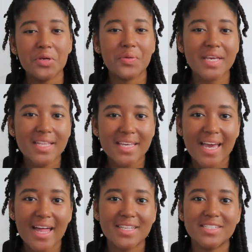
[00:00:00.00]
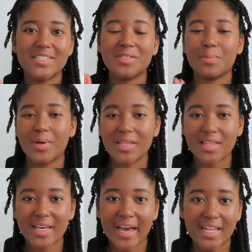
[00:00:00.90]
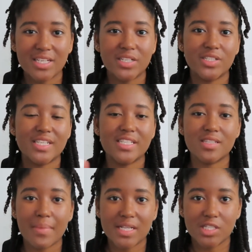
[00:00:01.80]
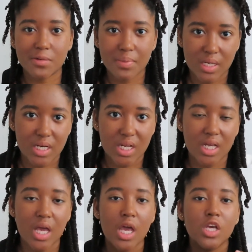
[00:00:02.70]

weekly calendars, monthly calendars, and semester planning,